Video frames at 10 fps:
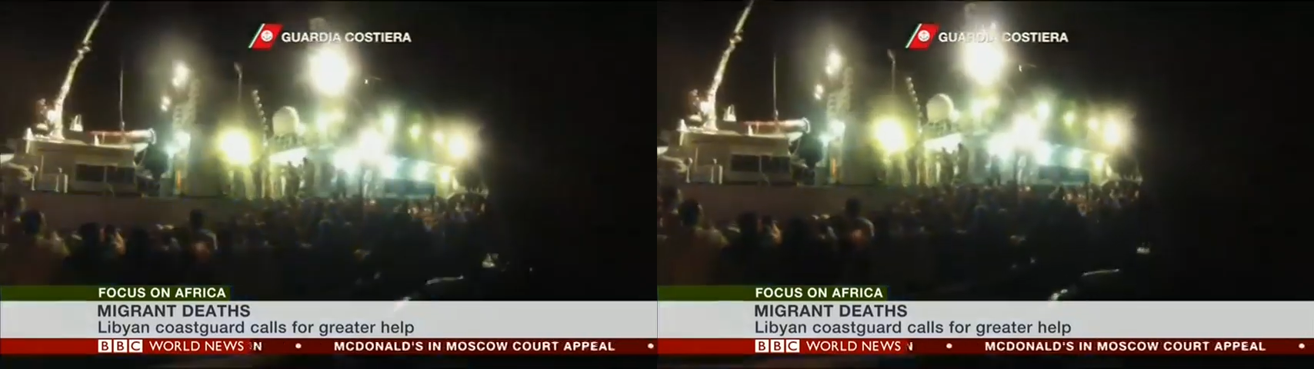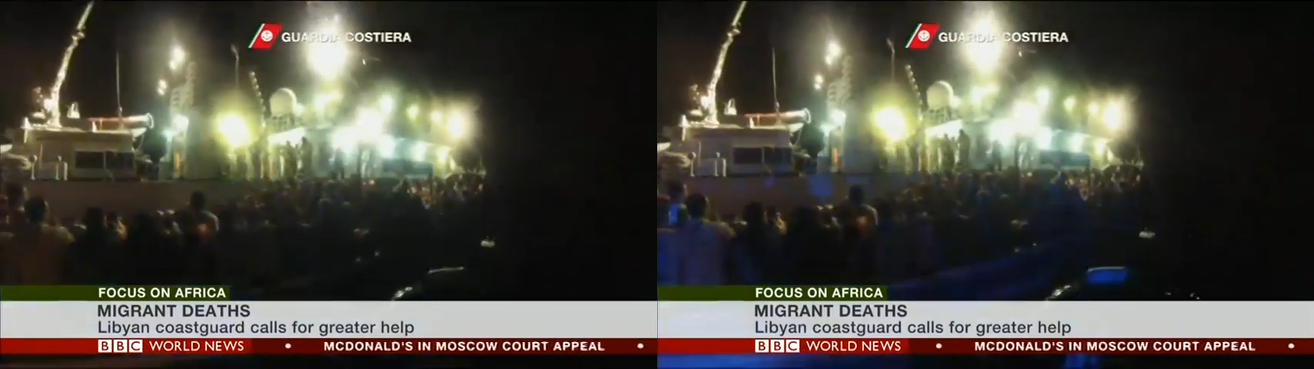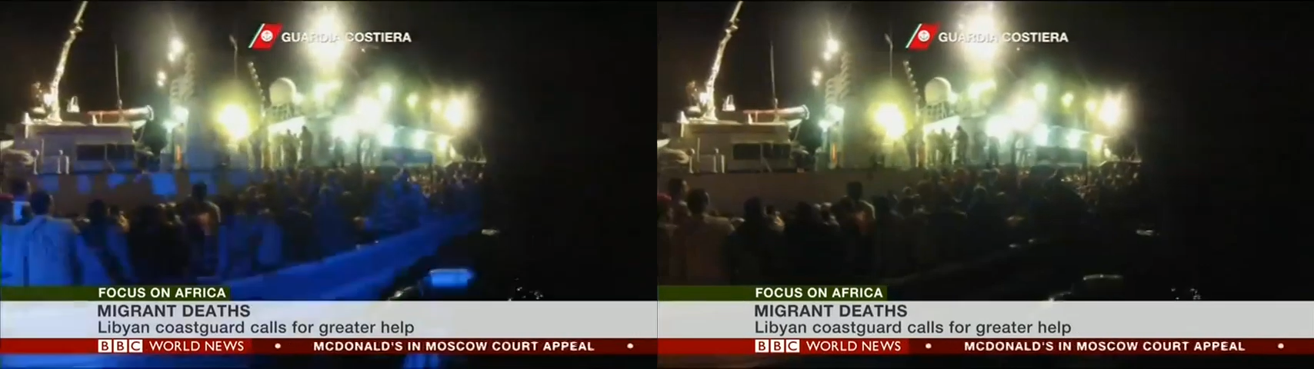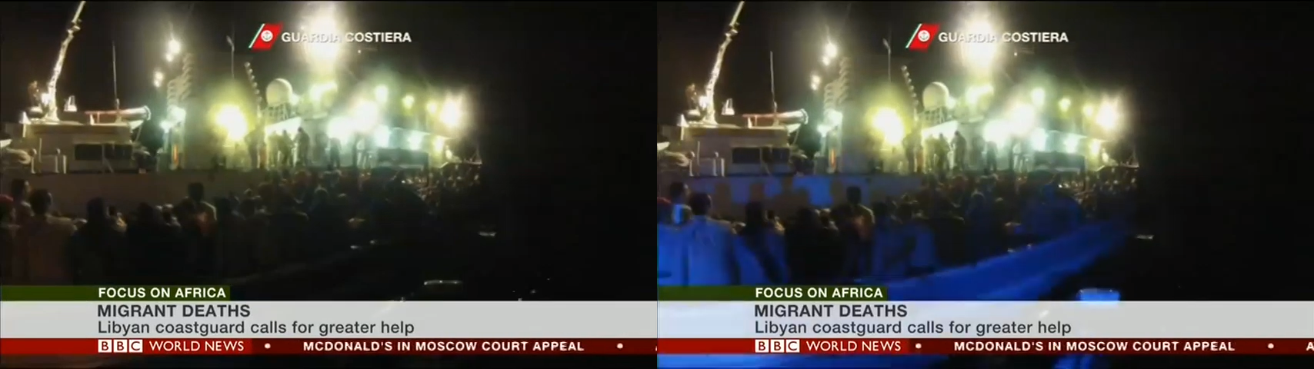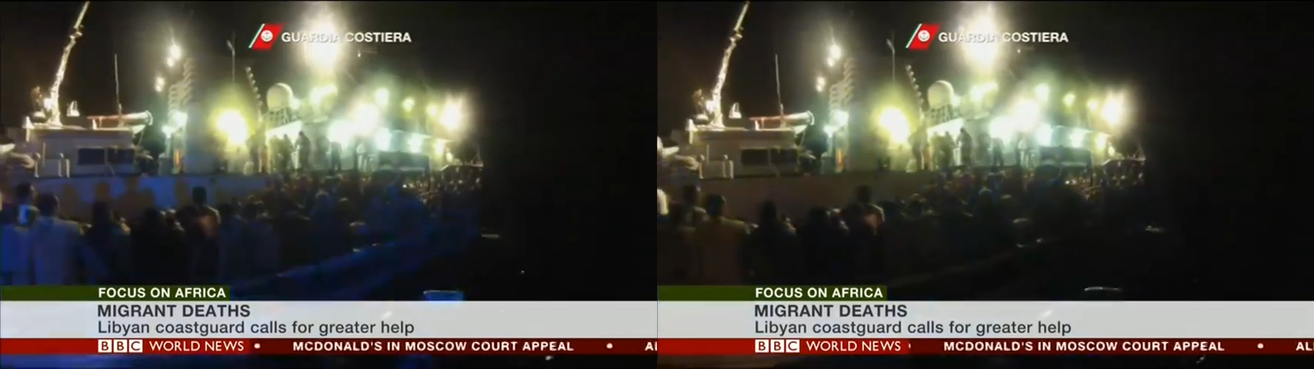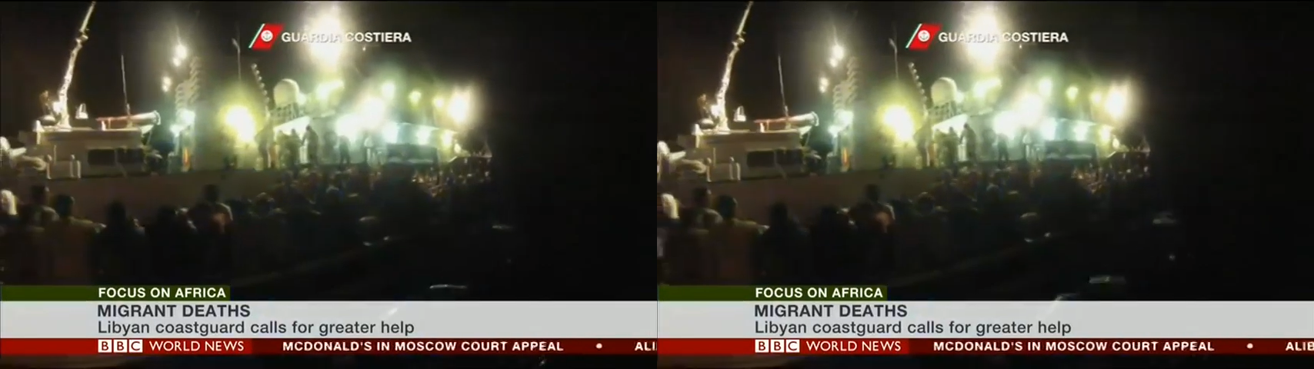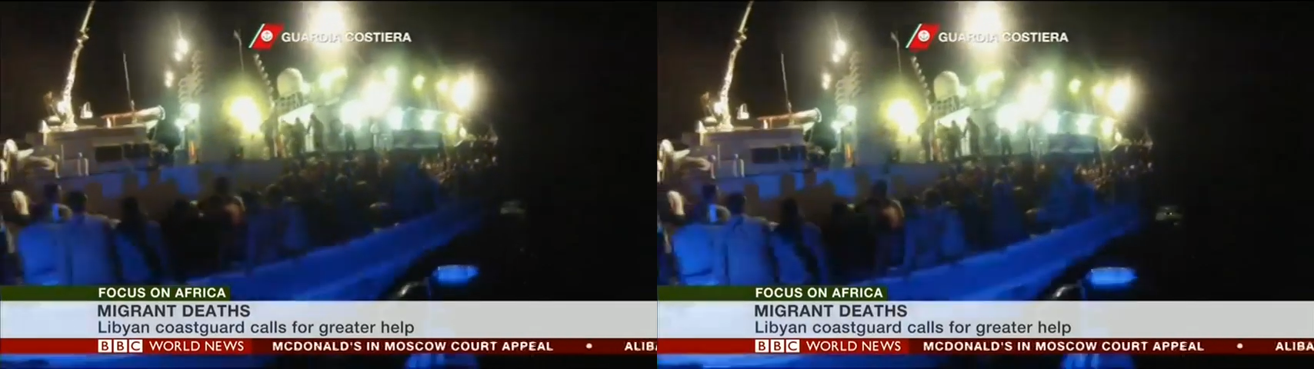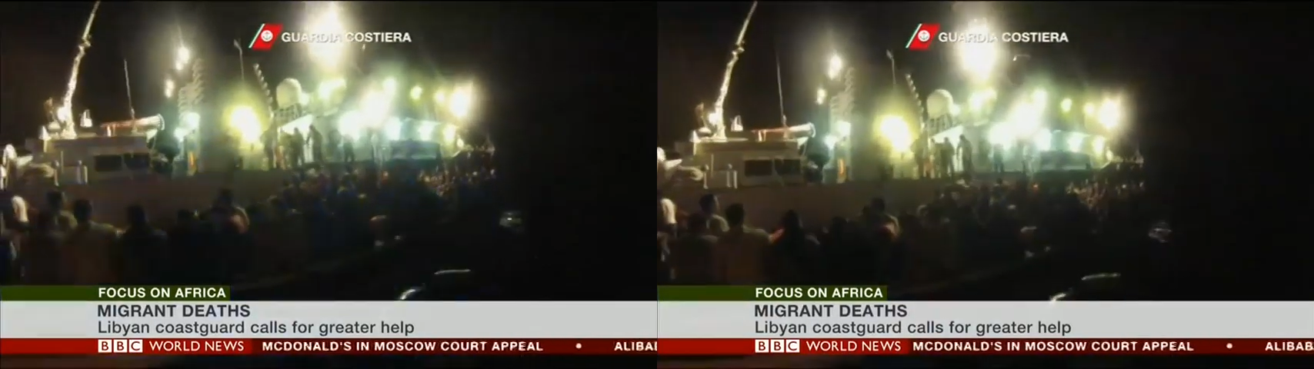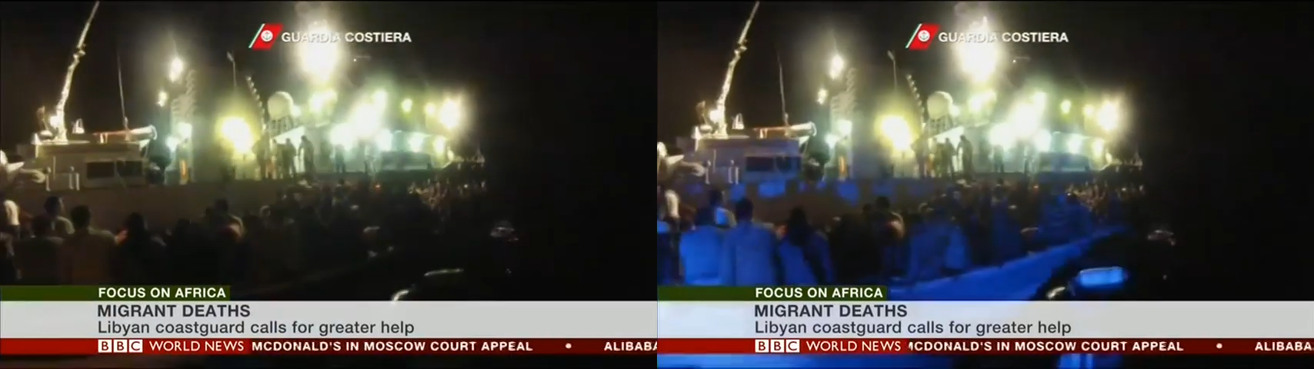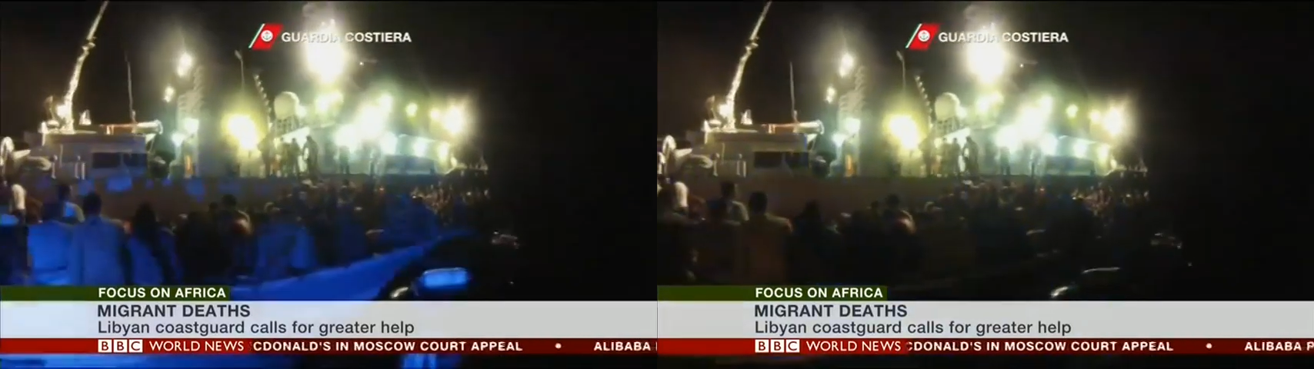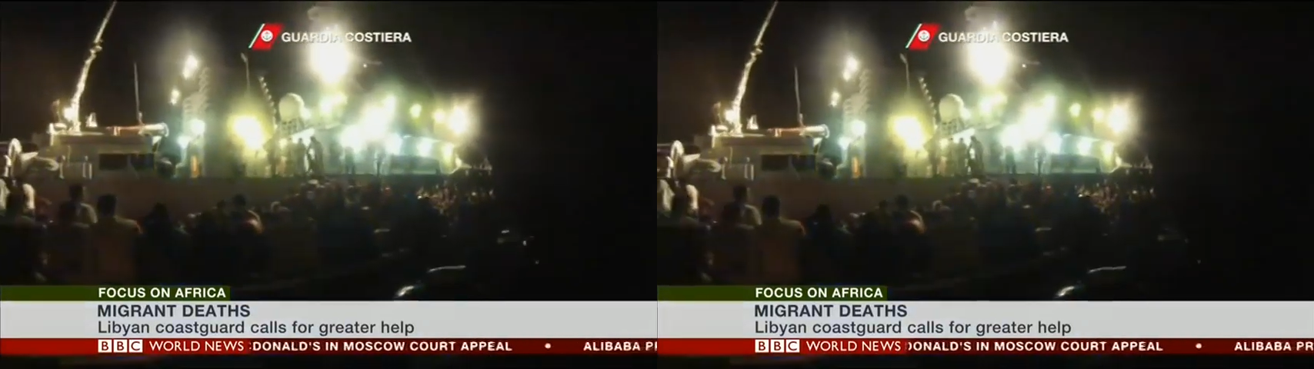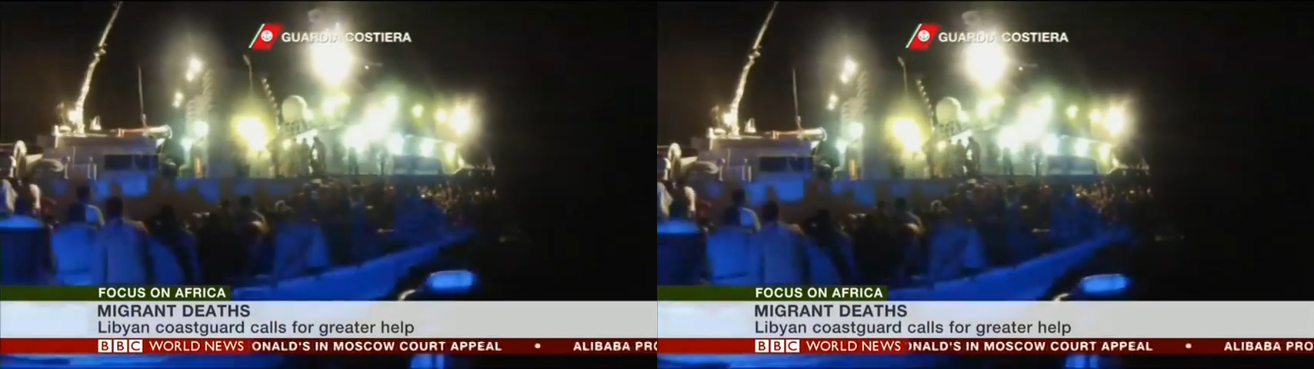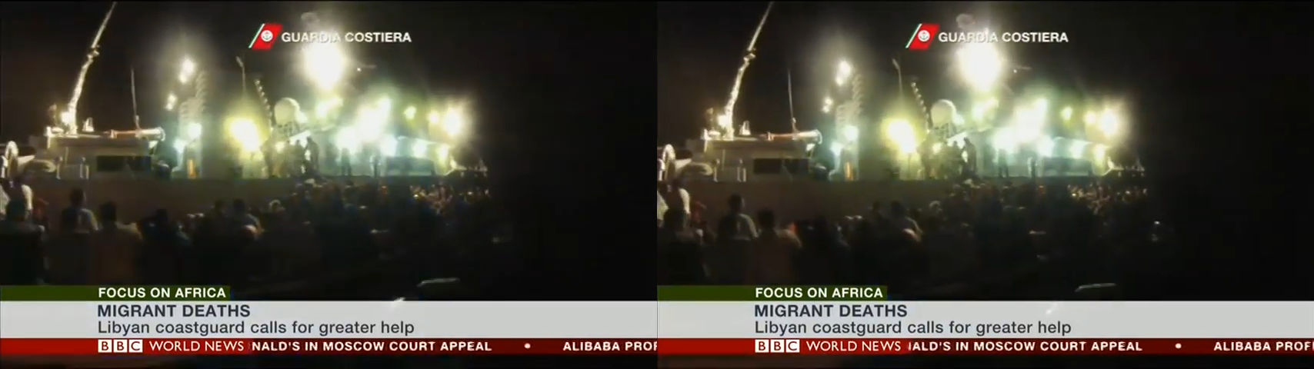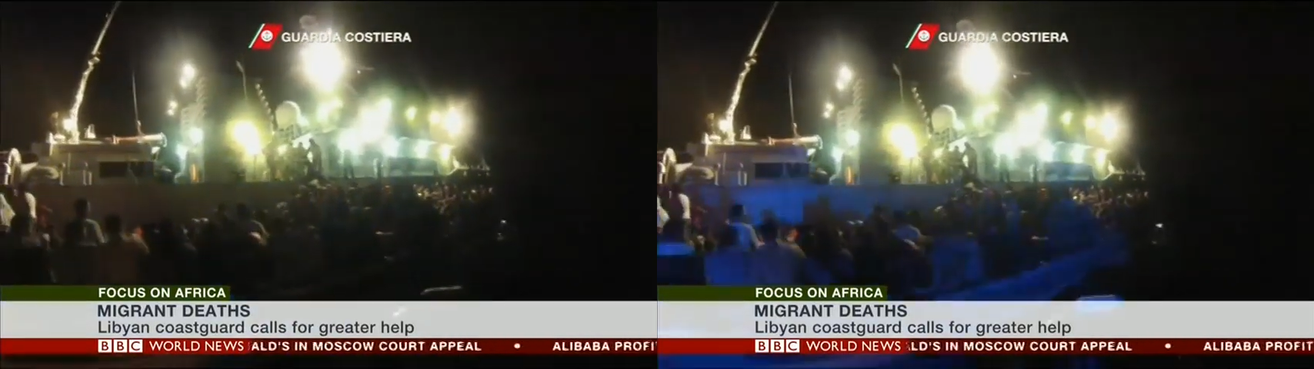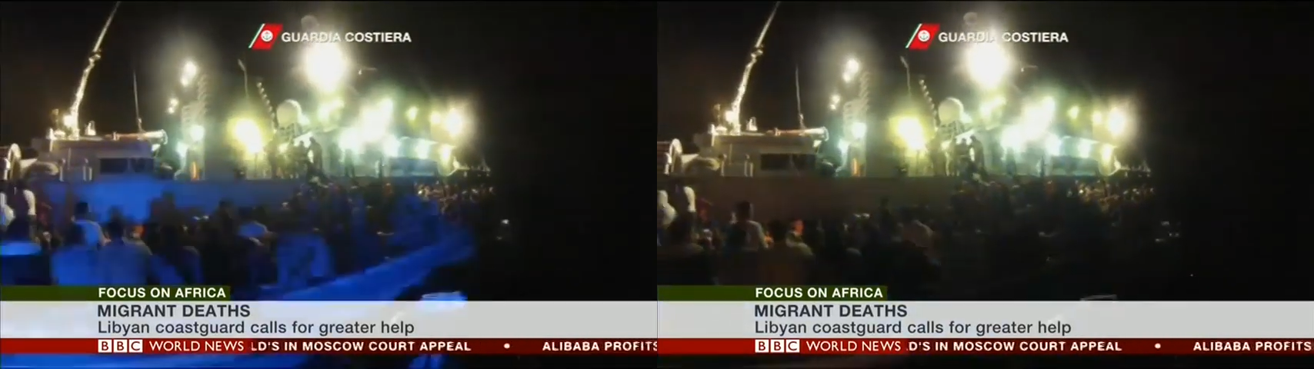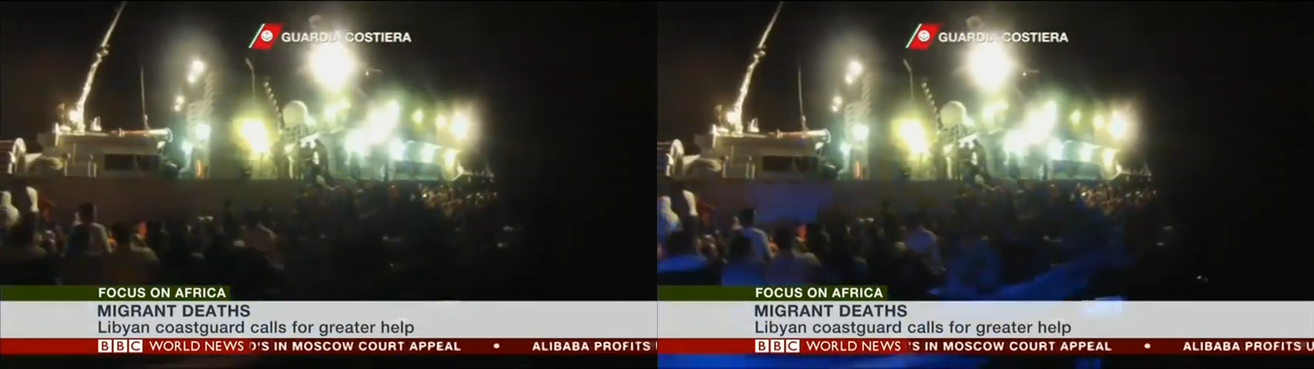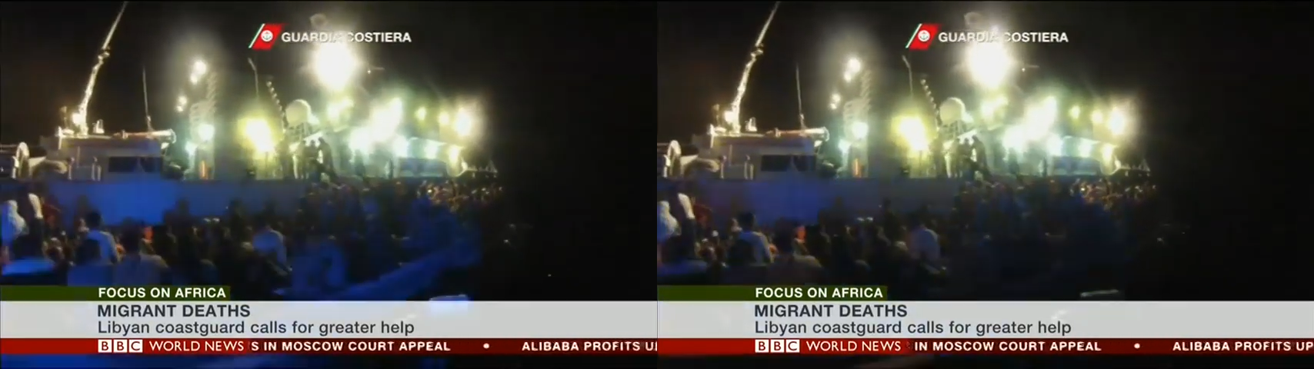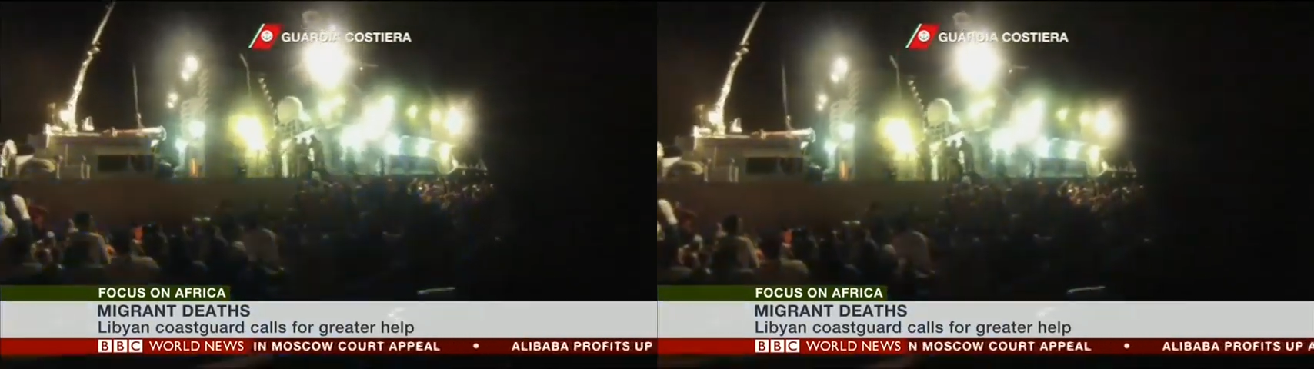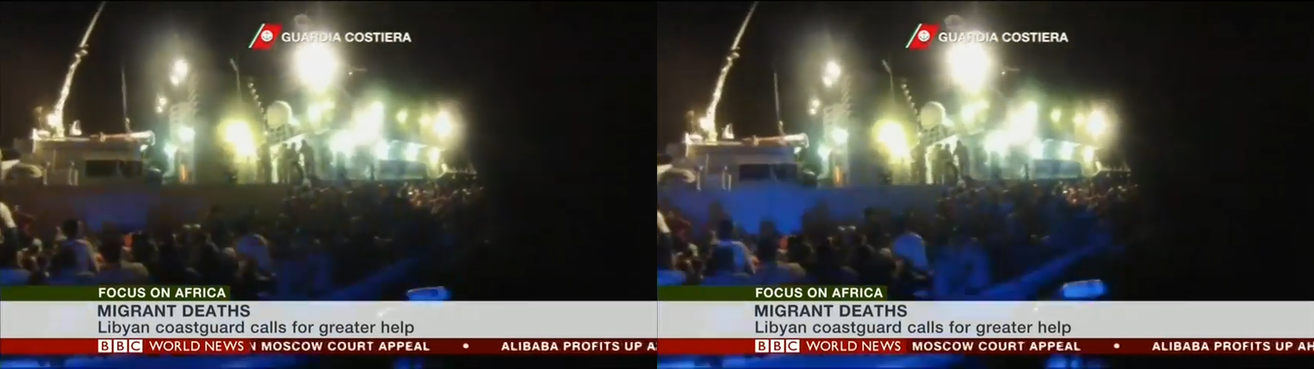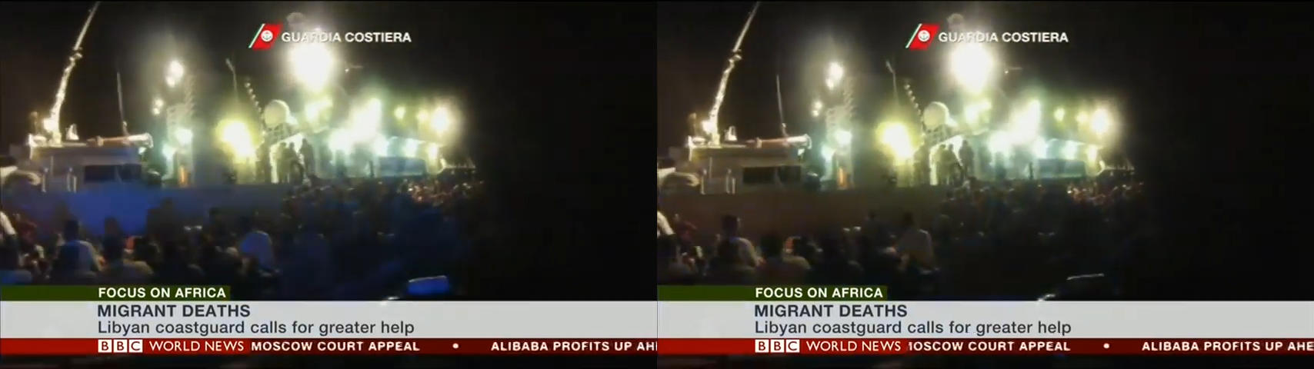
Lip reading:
No face is visible, so there are no lips to read.